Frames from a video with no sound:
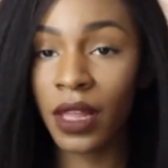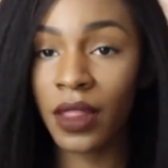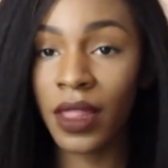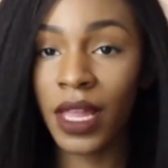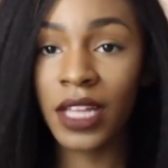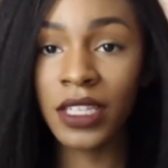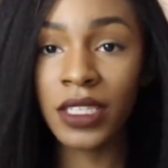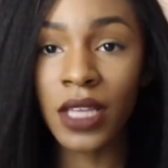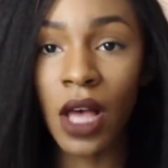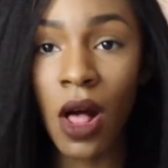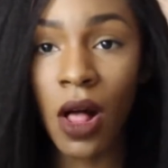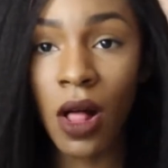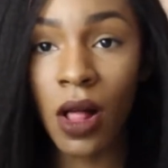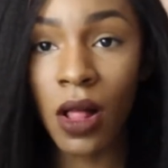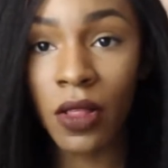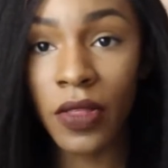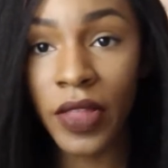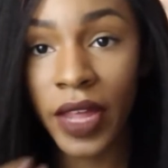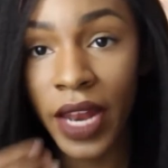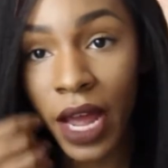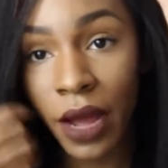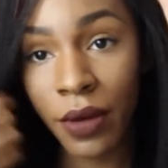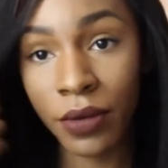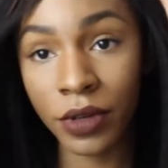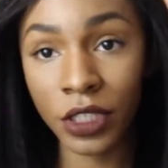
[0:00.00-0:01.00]
That's all
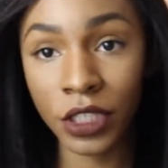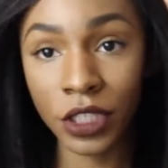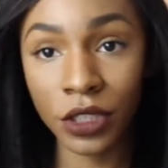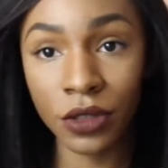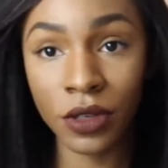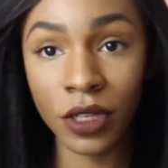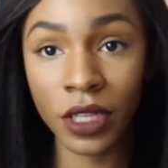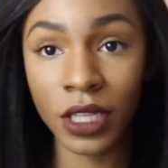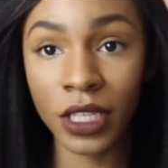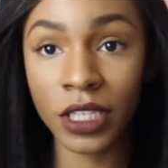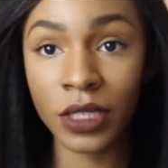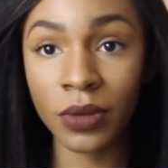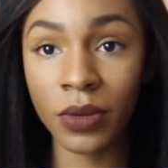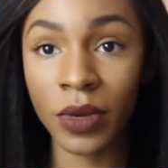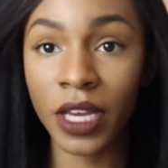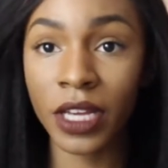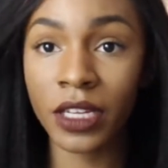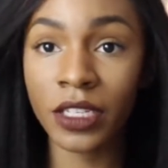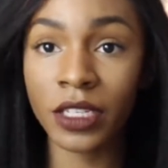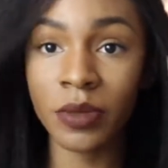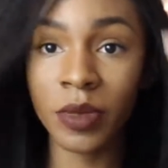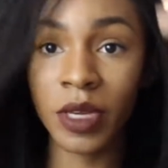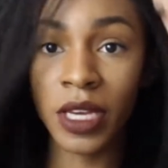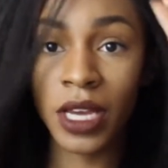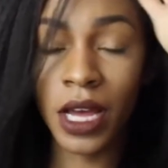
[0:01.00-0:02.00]
that I would do to this
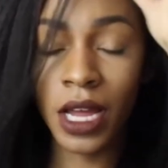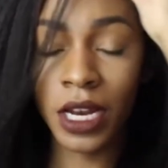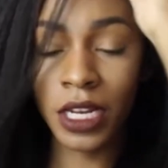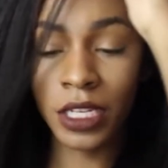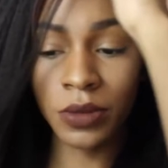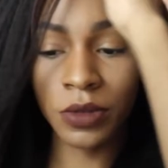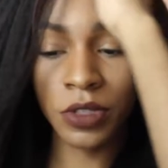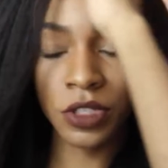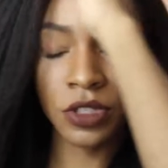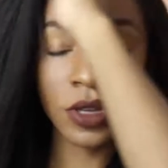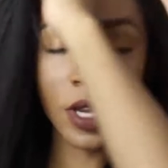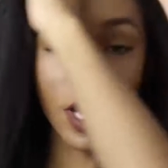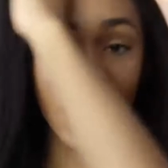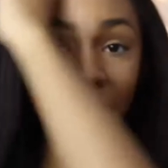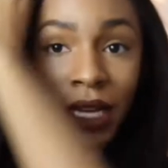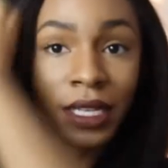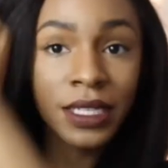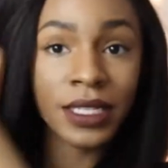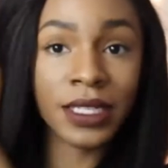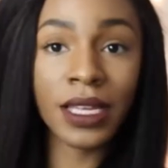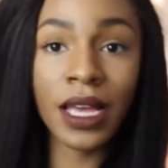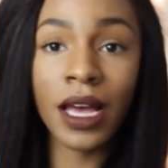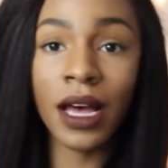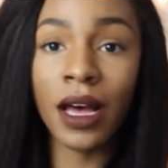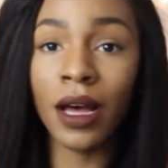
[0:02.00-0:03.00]
wig, to be honest with you
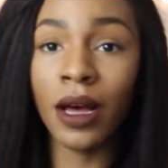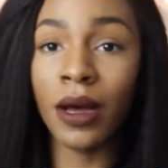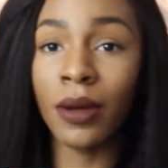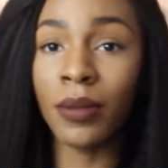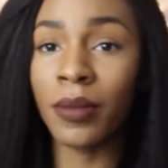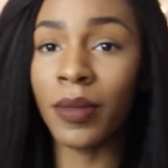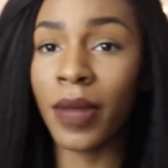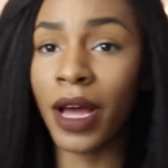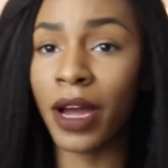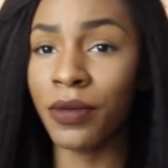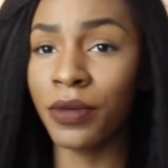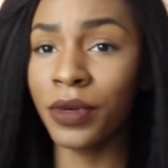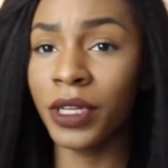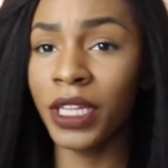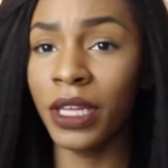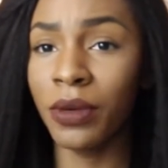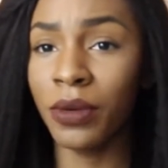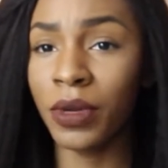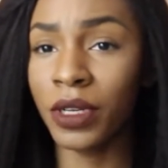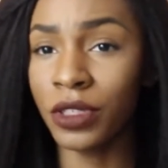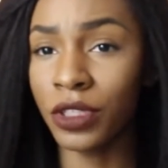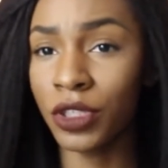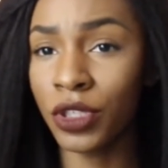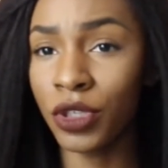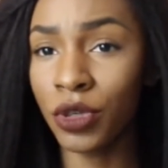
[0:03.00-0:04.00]
guys. I really
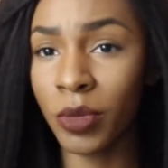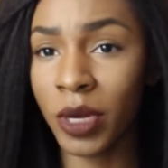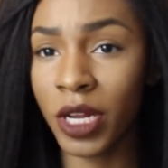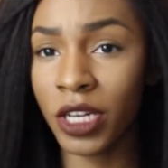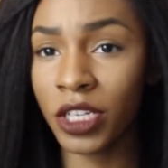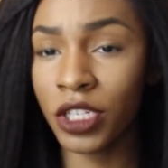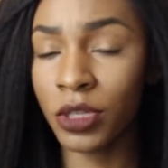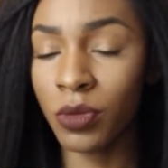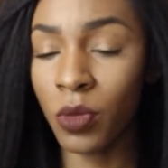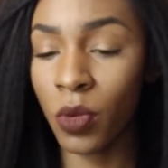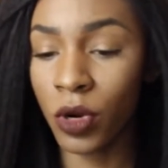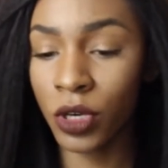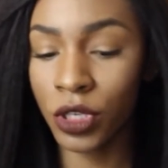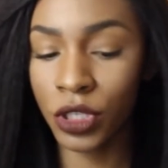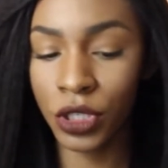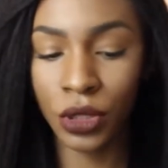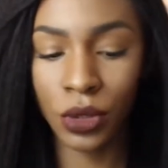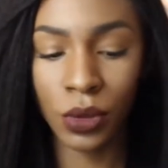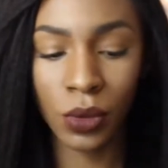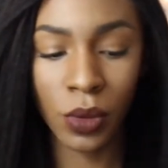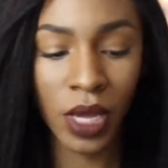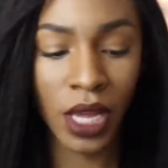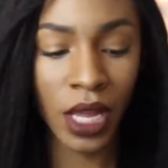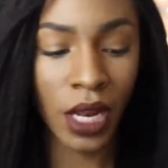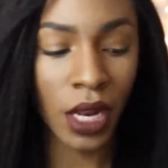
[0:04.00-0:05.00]
wouldn't do much more
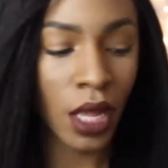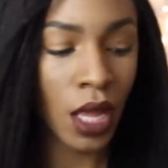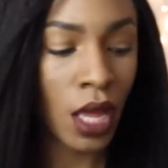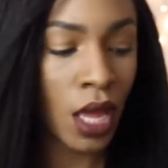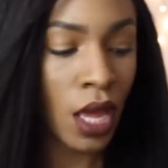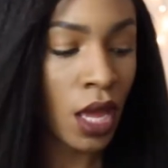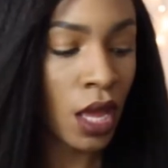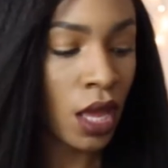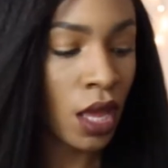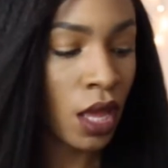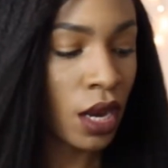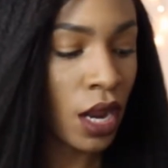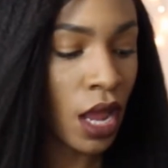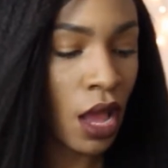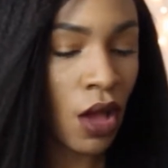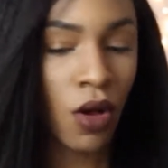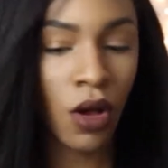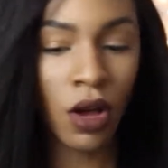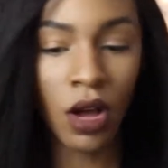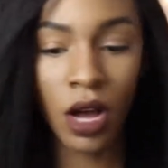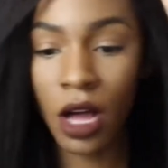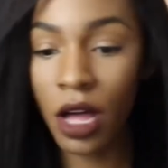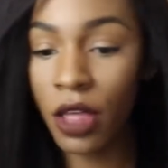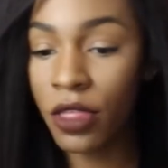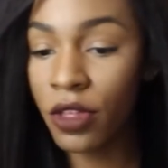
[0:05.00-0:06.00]
to it.
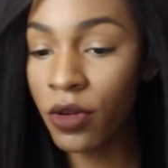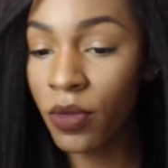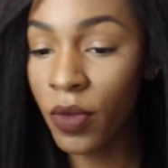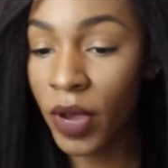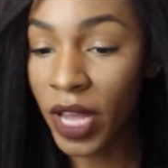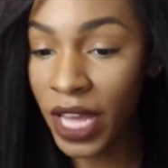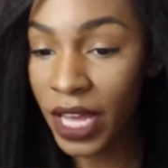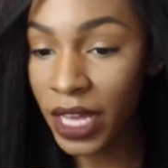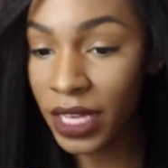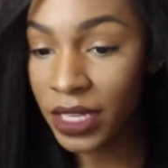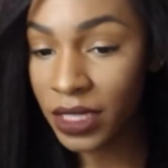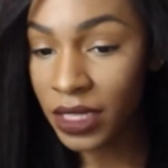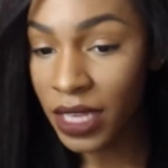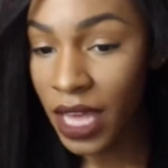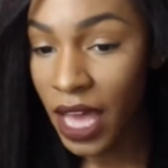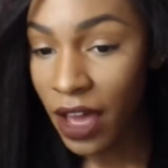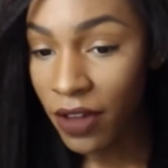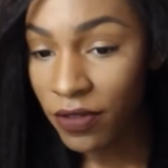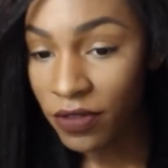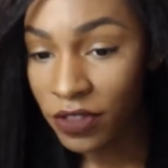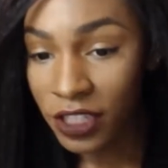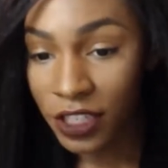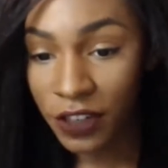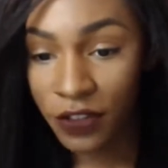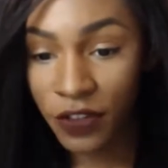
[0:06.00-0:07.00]
Now, other wigs
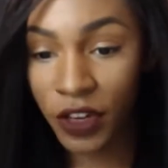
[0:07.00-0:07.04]
have